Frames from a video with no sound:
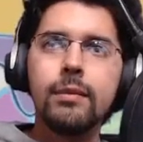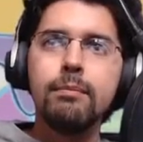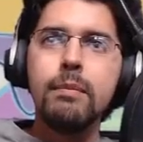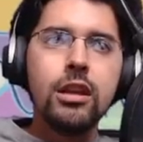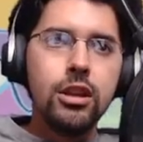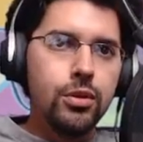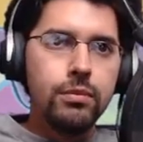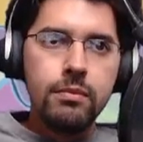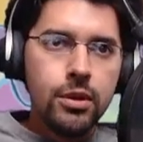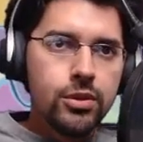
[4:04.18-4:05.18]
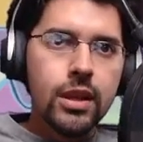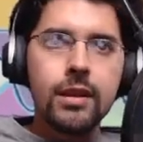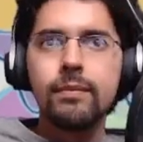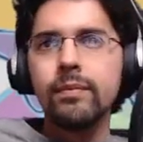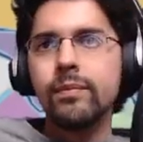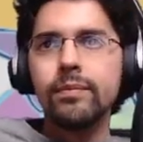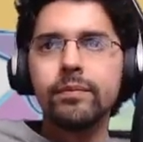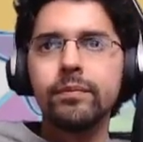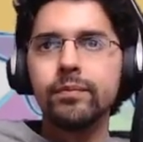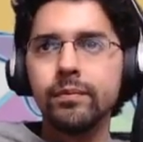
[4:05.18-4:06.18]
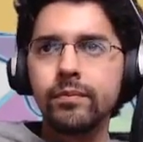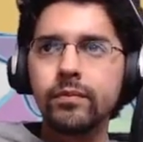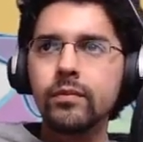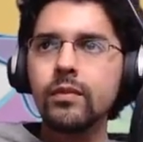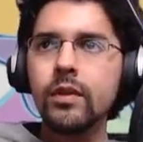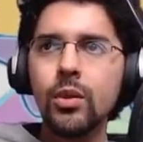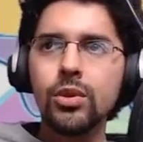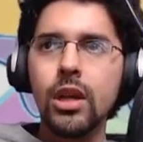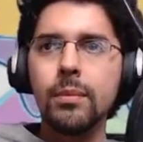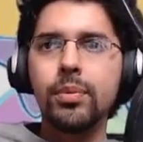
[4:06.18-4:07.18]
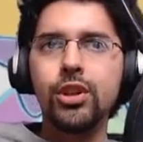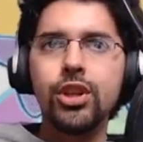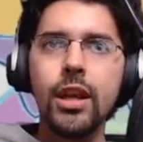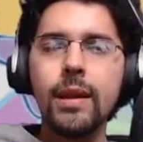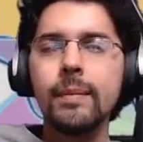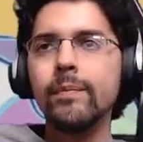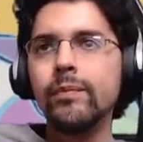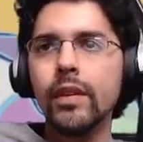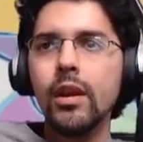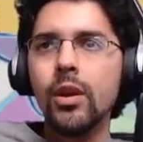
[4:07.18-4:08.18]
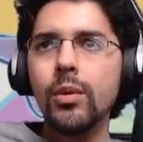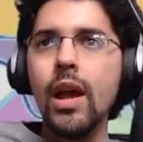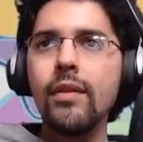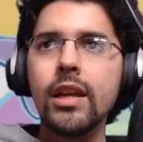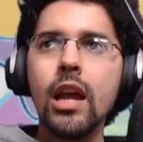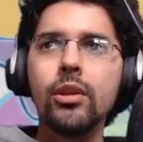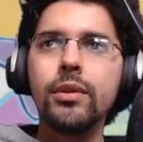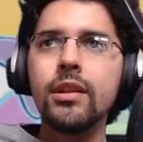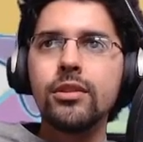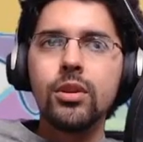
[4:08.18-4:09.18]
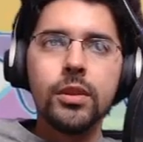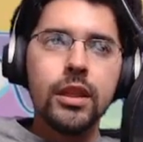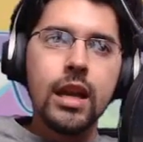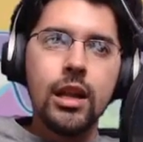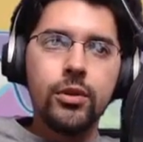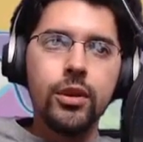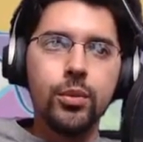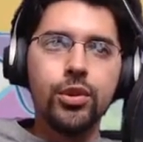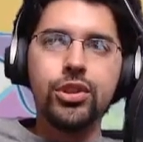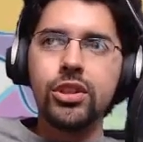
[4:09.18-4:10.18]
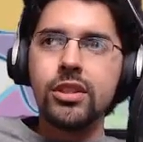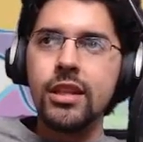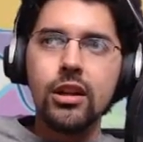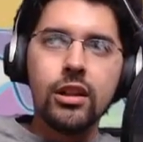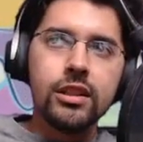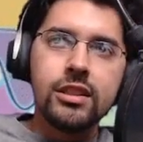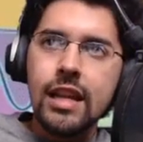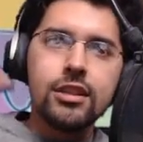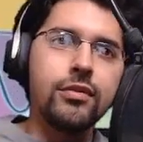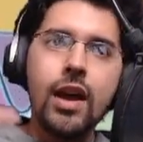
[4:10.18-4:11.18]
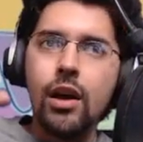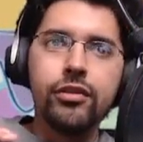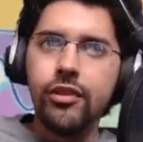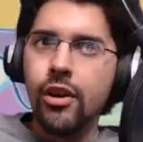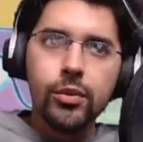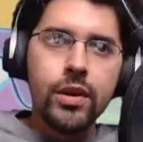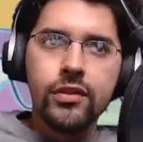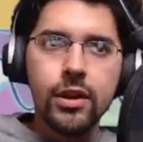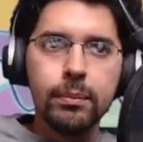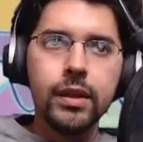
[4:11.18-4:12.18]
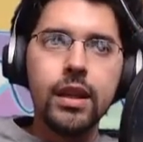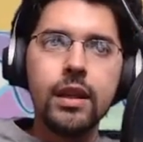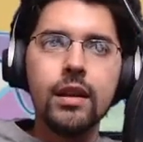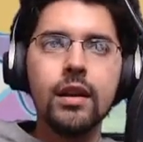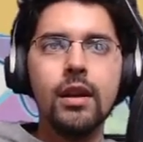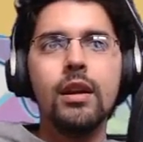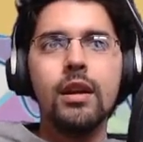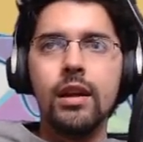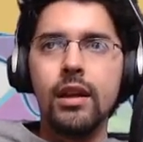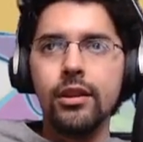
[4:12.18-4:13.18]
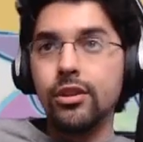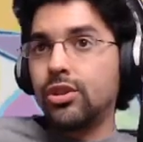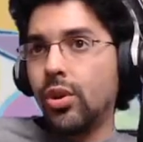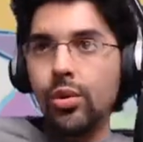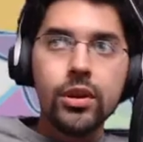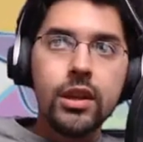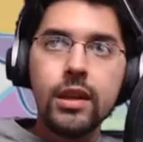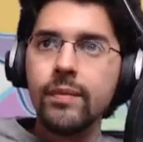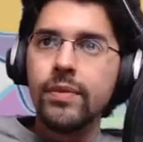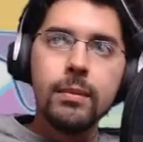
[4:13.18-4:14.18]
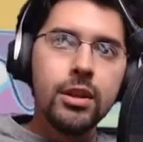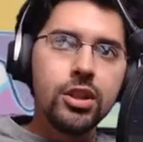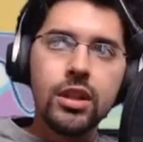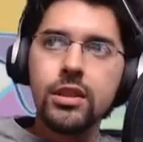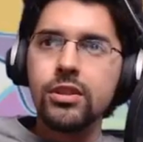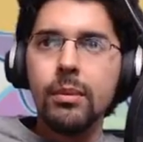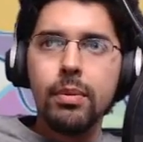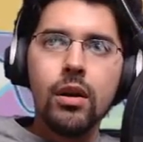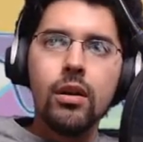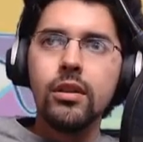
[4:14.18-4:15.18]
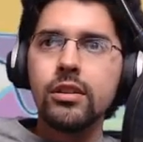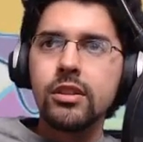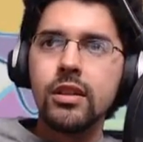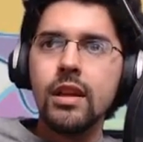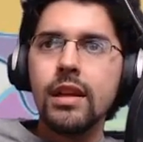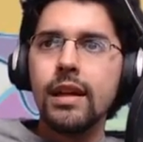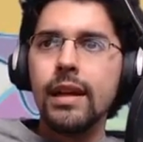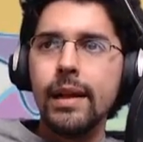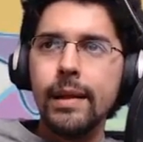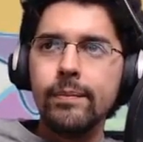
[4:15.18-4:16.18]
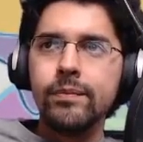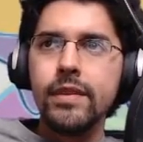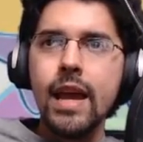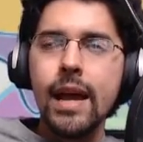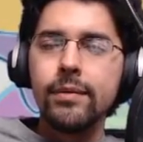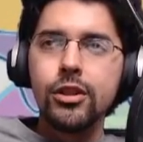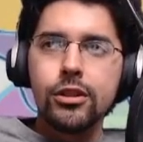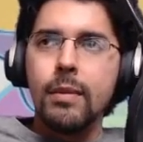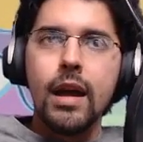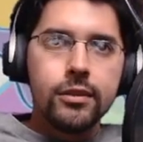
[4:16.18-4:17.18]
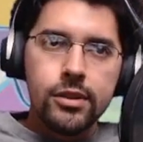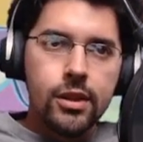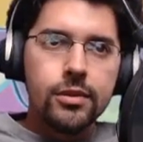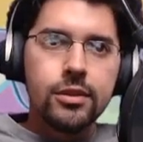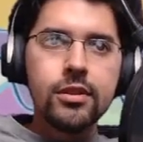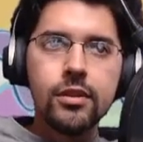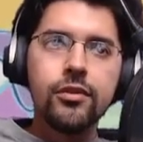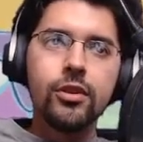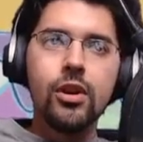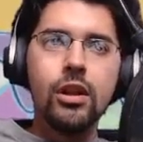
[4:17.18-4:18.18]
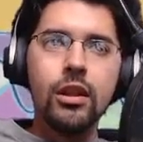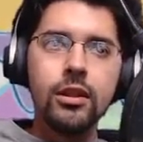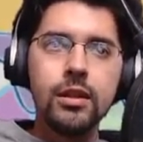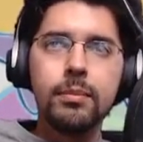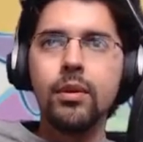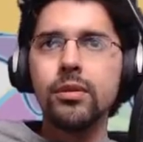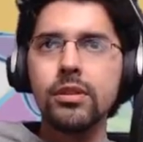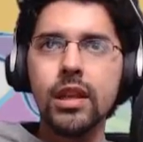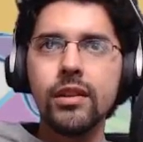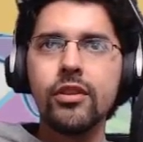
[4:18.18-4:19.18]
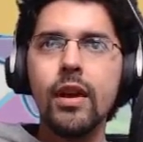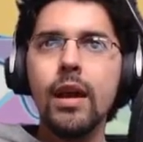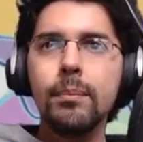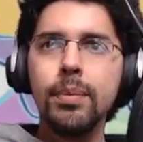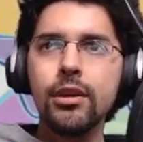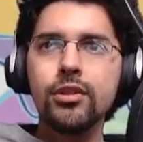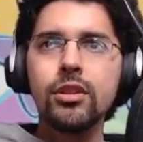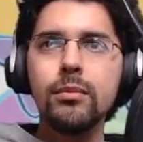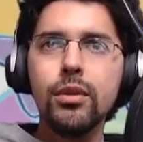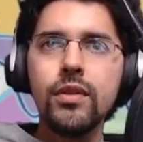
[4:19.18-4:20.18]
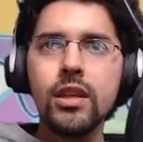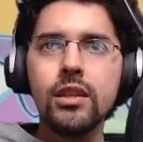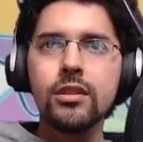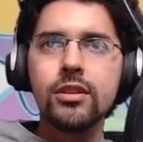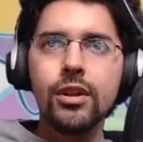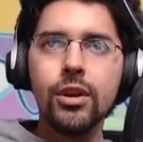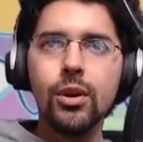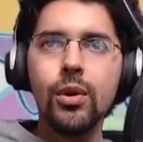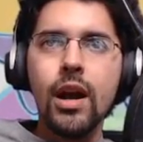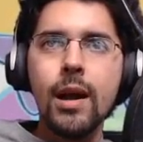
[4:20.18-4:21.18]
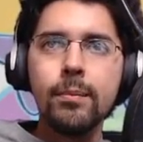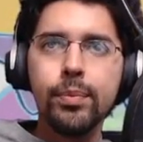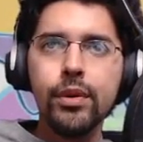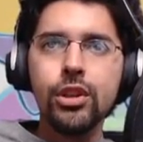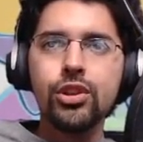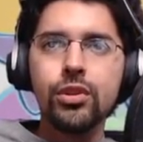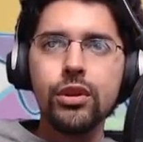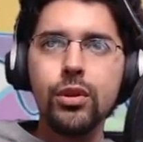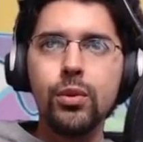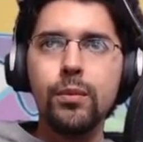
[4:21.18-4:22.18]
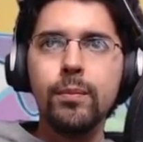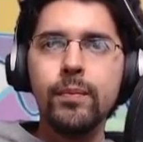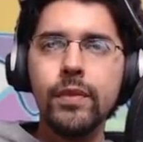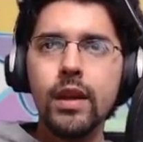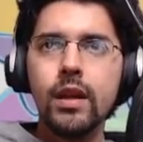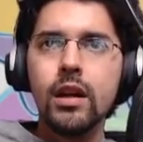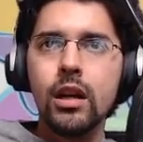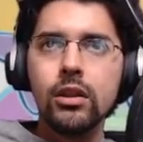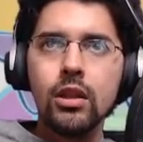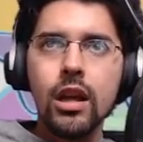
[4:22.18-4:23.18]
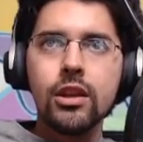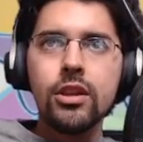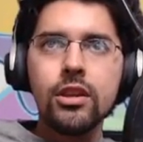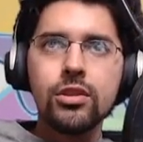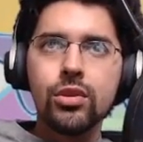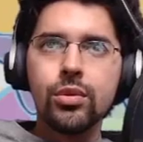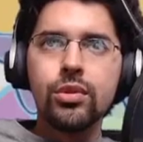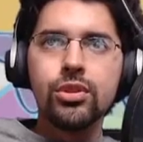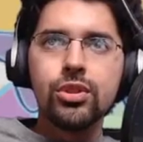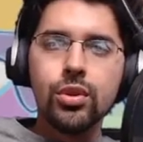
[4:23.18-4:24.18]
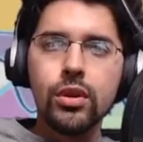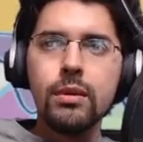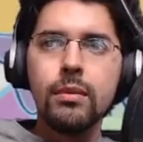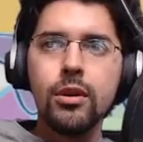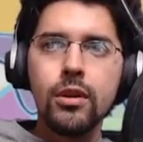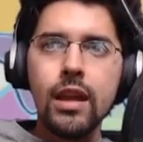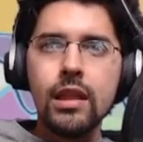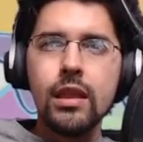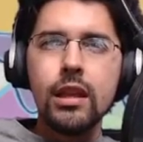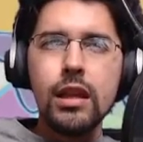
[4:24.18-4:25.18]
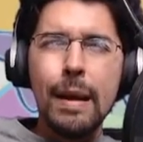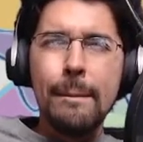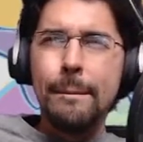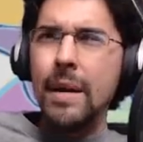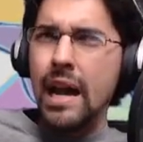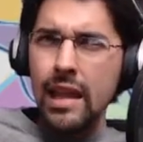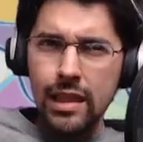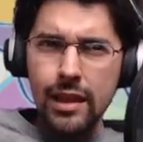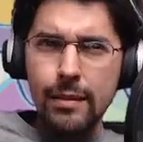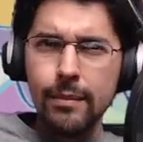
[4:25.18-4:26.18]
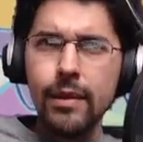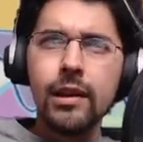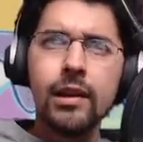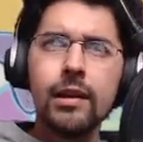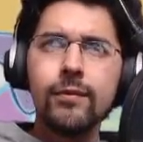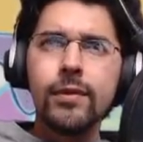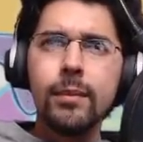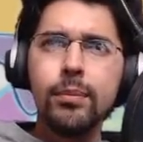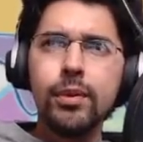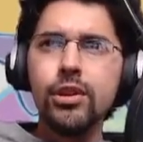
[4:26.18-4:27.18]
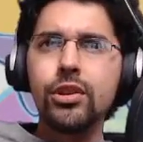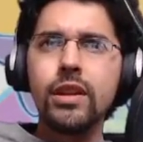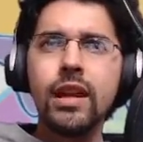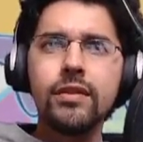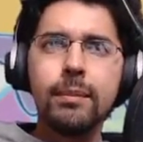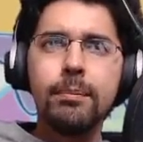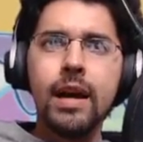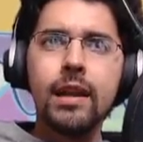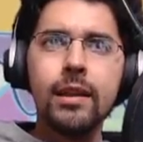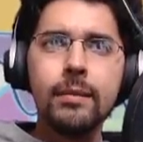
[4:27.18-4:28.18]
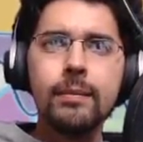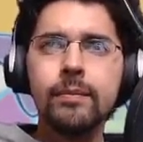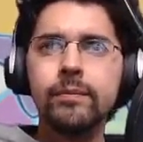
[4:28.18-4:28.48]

menu music, which I appreciate. We have a gallery, and so with the gallery, we're just seeing all the stats of how far we have completed the story, the missions, the balls. Yeah, just milestones for all of the typical stuff. Pictures and movies. So I'm pretty sure you unlock these through the story mode, and then you buy them. I'm pretty sure you have to buy them.